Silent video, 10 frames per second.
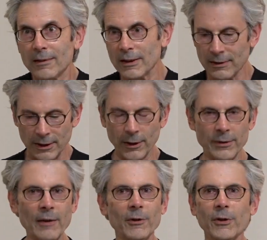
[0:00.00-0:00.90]
to, you know,
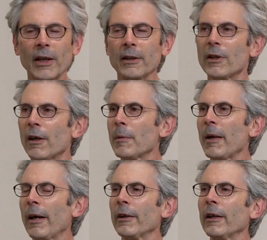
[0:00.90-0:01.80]
never try to talk
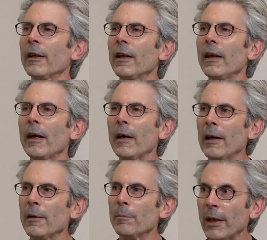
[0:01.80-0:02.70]
about it.
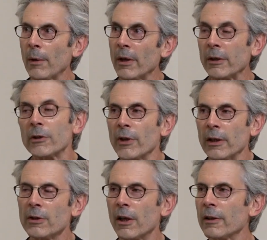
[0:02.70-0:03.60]
Uh, but I wanted to
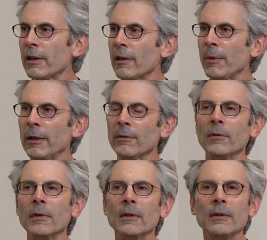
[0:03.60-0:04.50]
try to talk to him
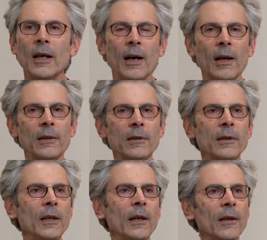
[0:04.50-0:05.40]
in
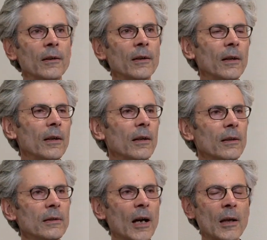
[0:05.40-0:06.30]
non uh,
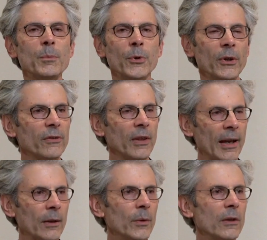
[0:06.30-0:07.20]
non-Buddhist
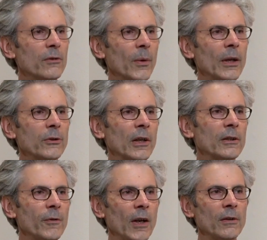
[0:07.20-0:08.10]
language, so I
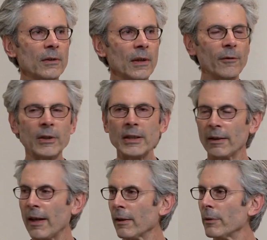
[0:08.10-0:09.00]
tried to find
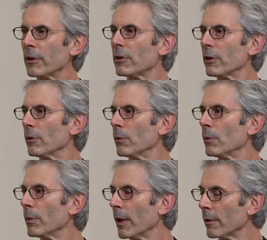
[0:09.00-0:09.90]
everyday language
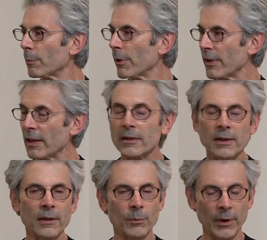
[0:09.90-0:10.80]
to uh, present it
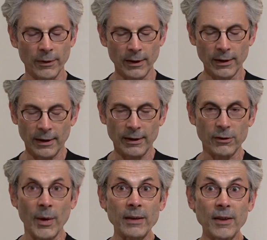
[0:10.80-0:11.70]
to him with.
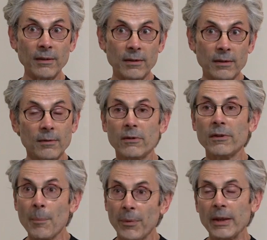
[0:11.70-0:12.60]
So I said
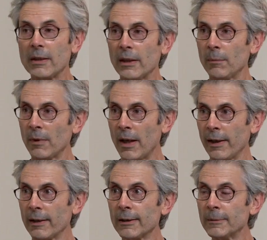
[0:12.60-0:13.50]
something to him
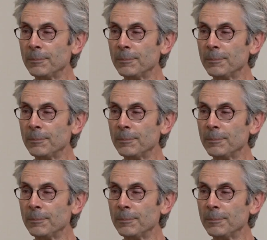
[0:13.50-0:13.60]
like,